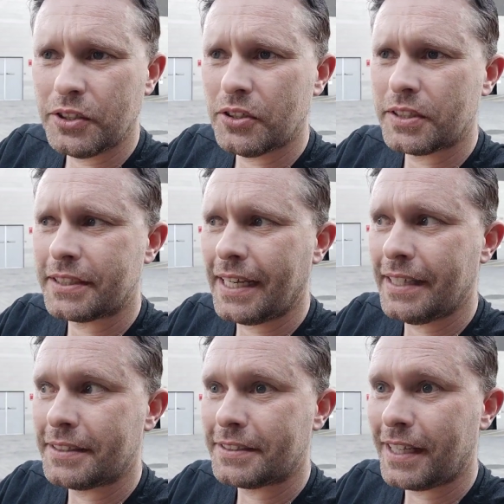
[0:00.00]
you're not
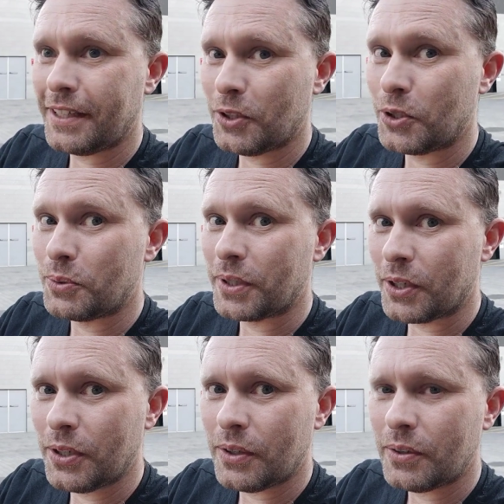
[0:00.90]
scared to say hello to a
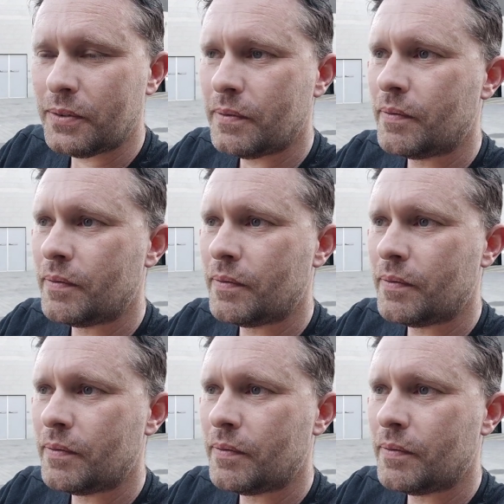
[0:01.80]
girl,